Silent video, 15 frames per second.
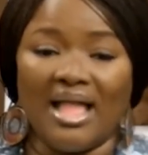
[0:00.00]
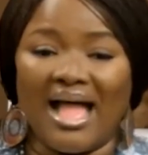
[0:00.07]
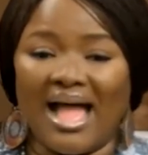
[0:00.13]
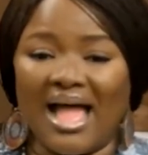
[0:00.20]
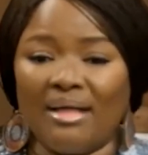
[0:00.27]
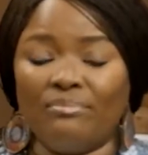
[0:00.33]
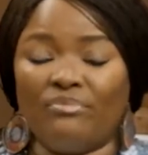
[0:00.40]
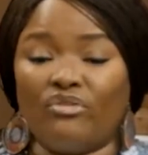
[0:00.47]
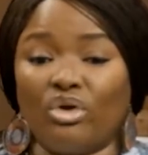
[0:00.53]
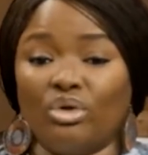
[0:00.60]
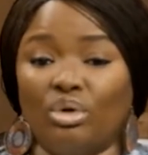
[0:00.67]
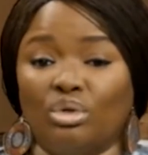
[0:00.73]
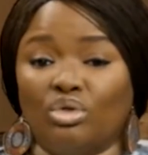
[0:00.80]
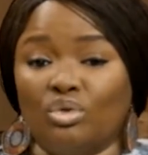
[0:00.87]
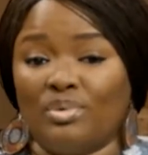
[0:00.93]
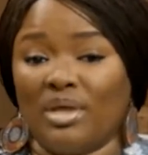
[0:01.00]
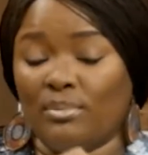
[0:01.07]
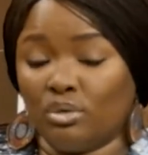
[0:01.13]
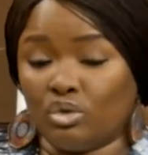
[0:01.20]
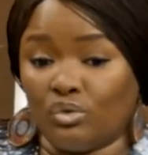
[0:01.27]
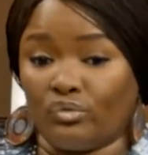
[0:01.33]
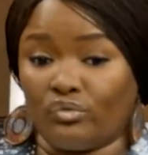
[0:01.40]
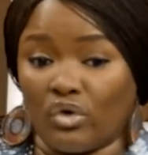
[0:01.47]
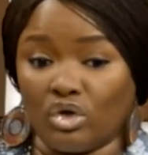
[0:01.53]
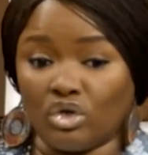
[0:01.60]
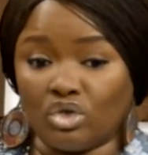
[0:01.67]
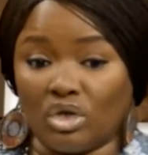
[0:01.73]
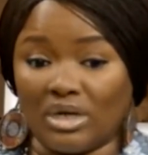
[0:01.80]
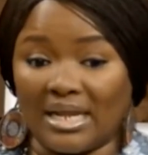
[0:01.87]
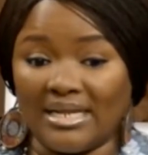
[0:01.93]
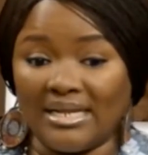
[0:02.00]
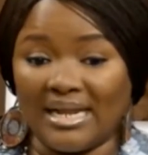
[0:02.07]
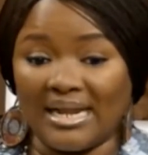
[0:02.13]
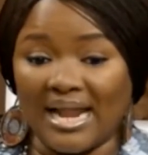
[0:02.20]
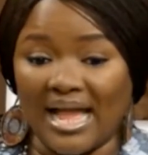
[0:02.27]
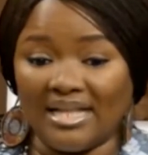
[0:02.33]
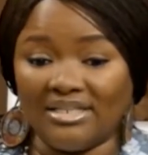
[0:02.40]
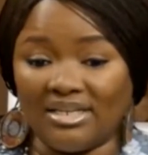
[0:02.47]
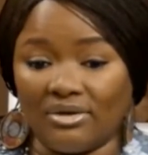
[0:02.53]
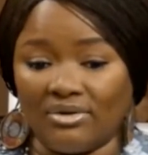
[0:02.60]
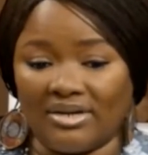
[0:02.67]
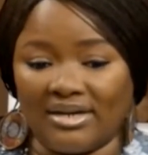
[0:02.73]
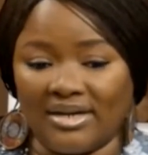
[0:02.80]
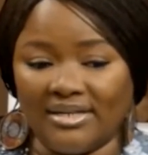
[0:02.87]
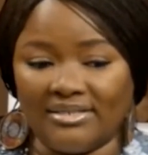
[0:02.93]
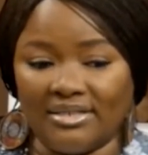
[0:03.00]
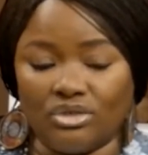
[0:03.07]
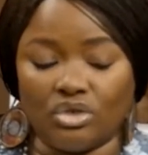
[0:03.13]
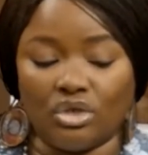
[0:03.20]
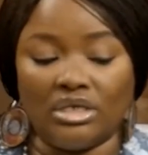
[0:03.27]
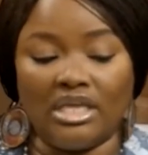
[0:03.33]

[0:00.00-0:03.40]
And for you to be able to function in an agile organization,